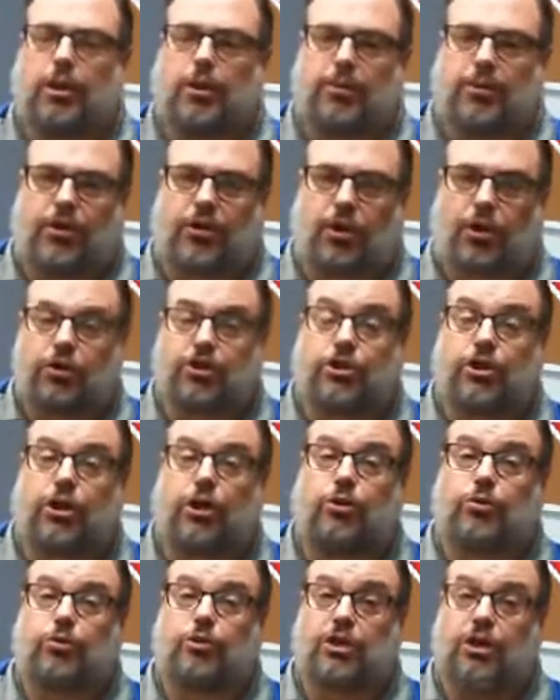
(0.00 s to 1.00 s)
but
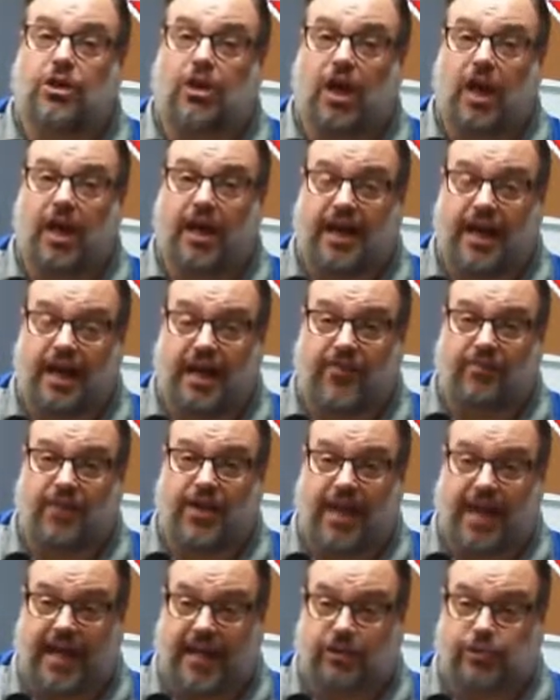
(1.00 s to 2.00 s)
also to not have the
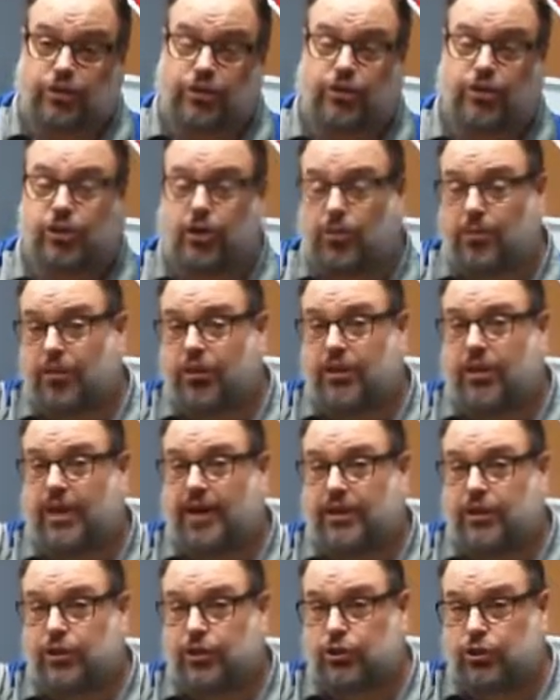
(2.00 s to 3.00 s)
hazardous
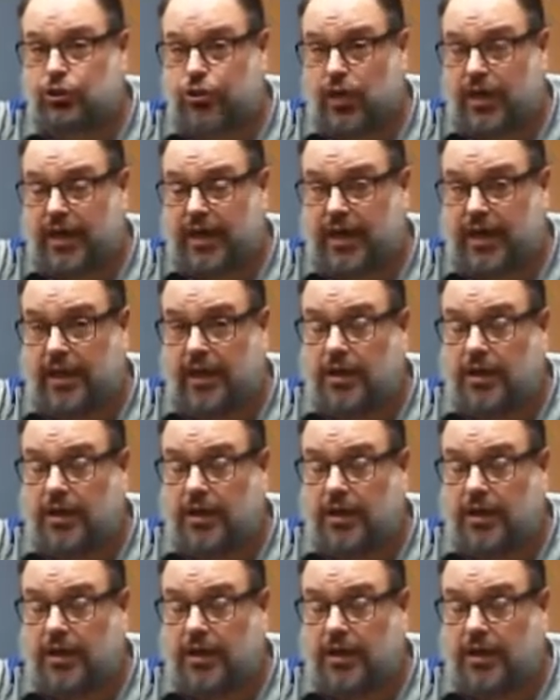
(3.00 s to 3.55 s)
communication training.